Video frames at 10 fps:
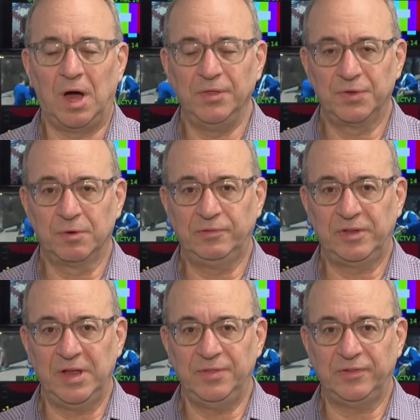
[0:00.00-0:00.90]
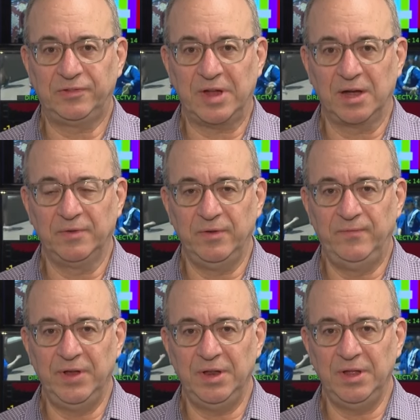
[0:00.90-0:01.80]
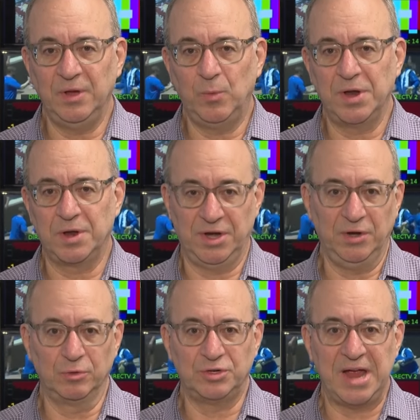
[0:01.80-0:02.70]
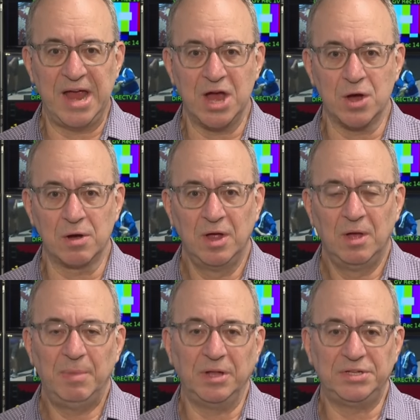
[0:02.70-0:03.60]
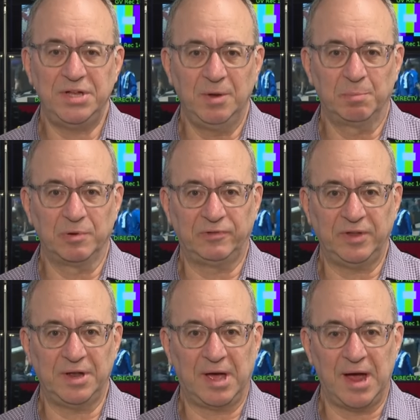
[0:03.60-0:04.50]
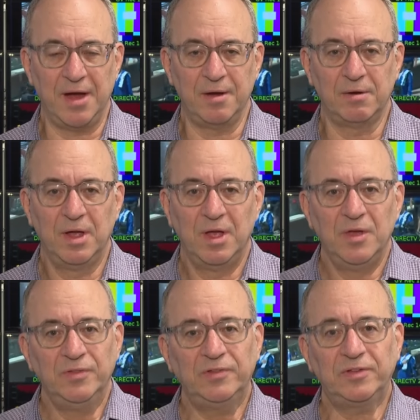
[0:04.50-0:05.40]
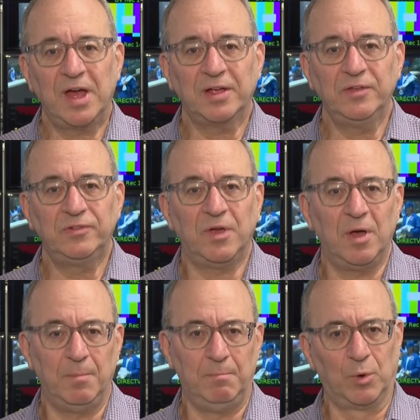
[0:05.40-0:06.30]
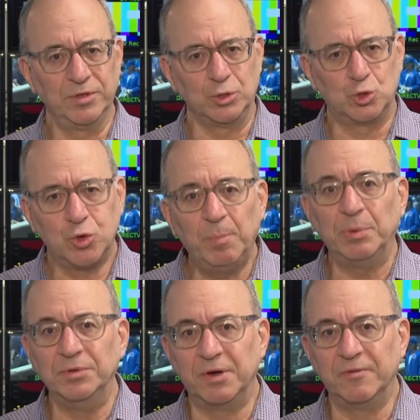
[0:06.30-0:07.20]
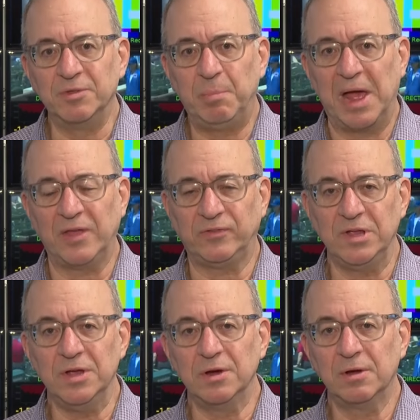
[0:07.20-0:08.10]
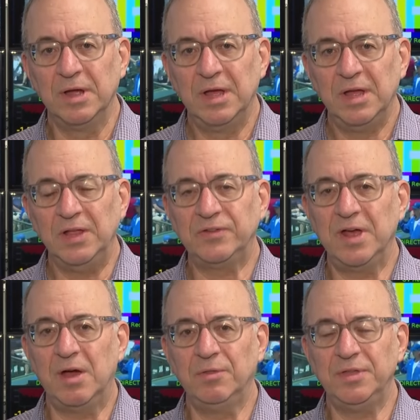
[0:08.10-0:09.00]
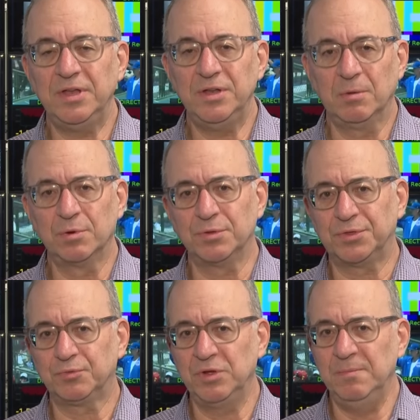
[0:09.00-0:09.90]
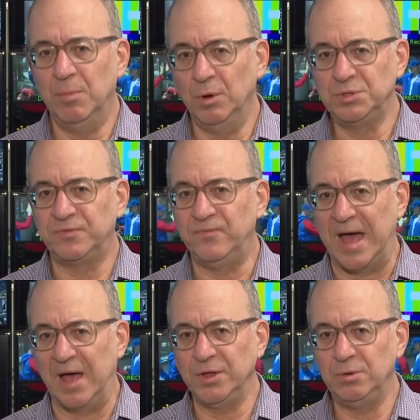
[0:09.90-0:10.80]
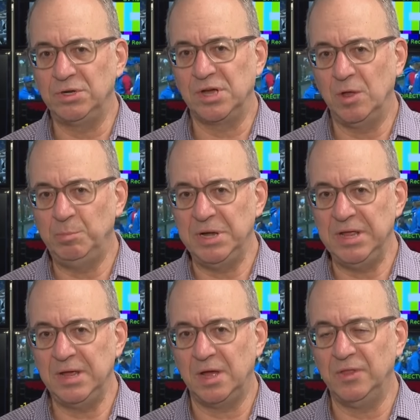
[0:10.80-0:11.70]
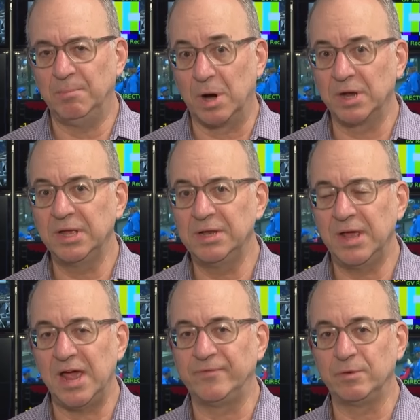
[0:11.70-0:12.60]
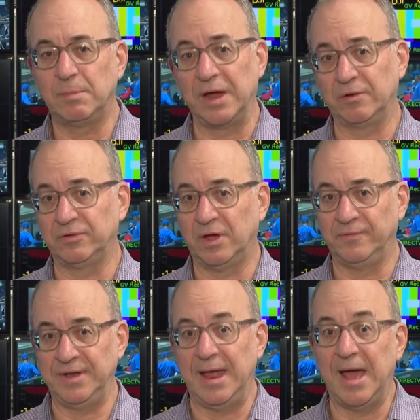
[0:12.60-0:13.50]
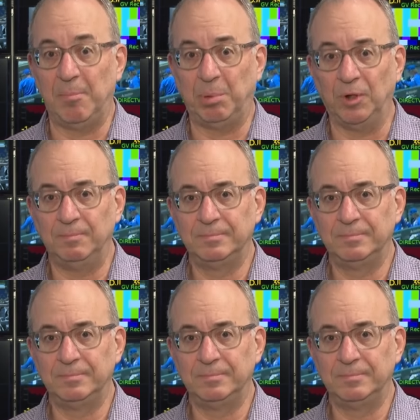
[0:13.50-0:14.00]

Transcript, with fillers: On Thursday, the stock of NVIDIA went on another tear, about ten percent higher. This stock is uh, more than tripled over the past year. It's now the number three most valued company in the market after Microsoft and Apple.